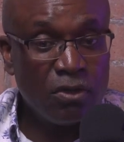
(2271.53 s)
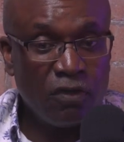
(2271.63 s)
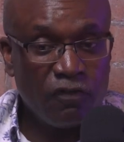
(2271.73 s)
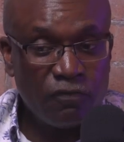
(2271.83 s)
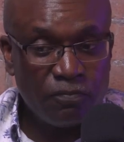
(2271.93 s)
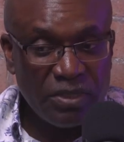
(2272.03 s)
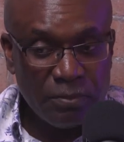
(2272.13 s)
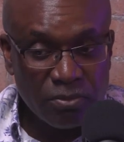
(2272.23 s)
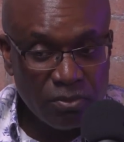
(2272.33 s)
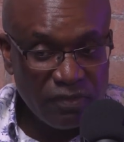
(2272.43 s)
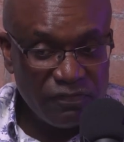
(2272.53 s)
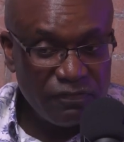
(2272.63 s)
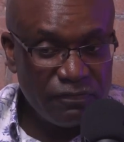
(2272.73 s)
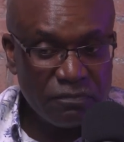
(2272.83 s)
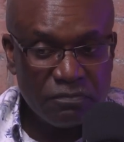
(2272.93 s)
of people
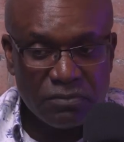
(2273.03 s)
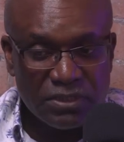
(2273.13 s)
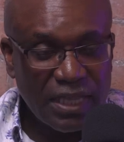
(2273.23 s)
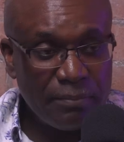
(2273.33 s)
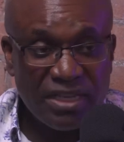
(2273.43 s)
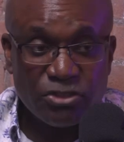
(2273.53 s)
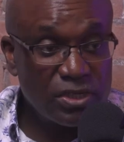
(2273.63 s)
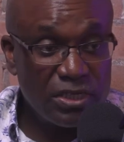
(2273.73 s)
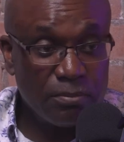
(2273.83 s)
with diametrically